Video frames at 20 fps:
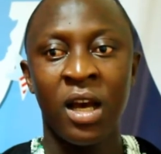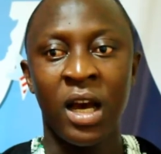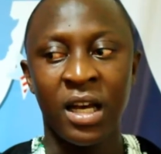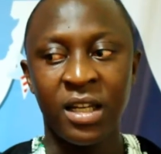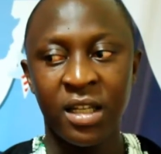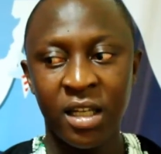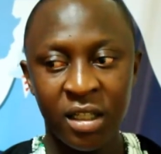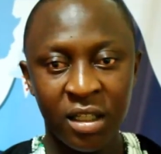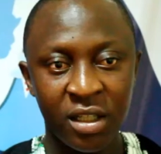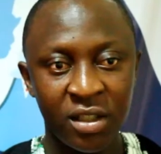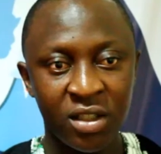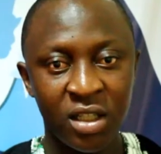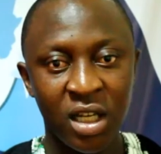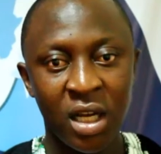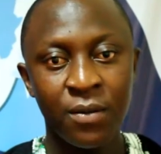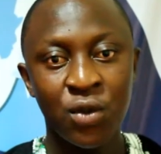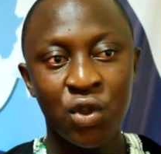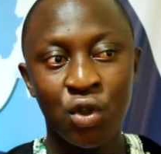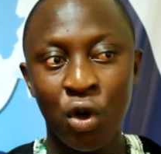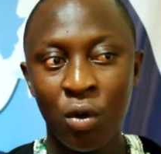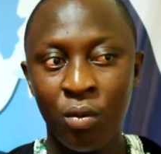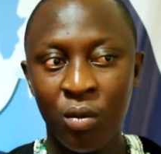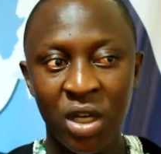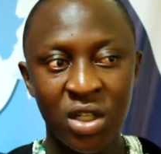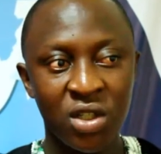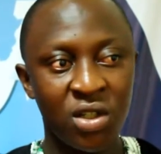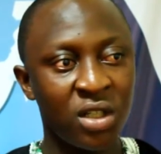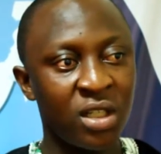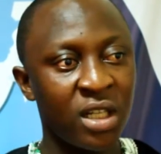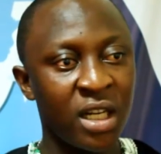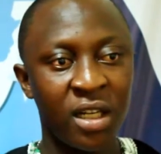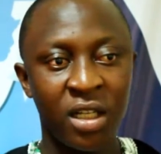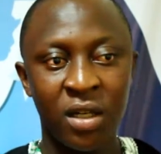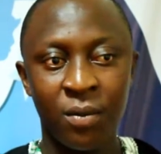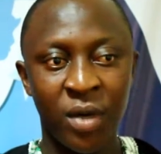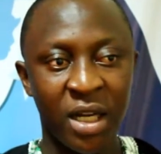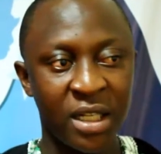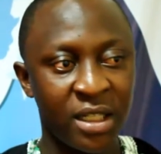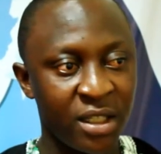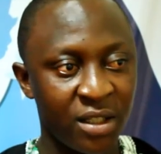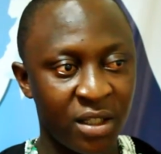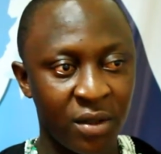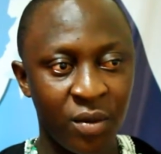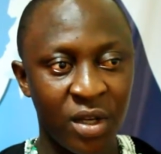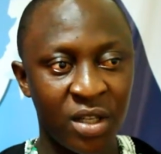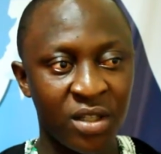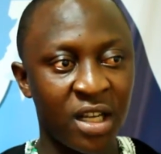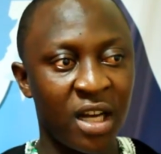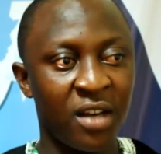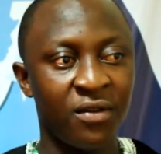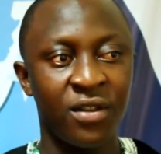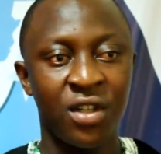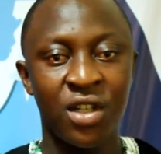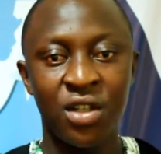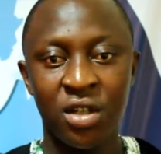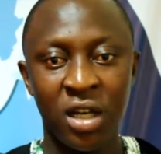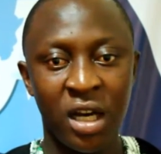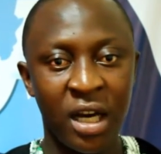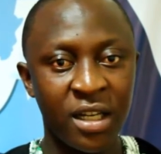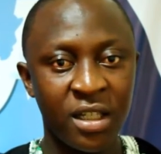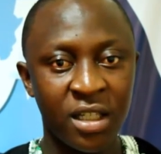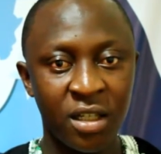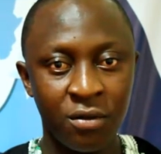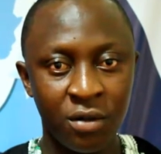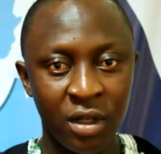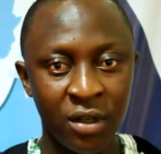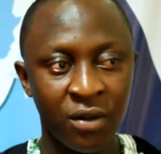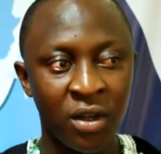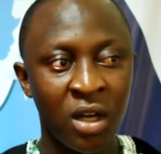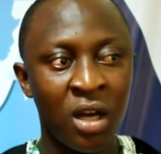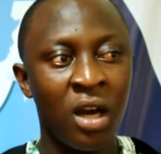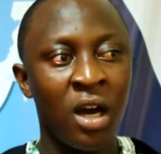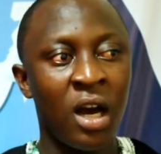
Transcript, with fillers: I take this time so much to thank the participants I've interacted with.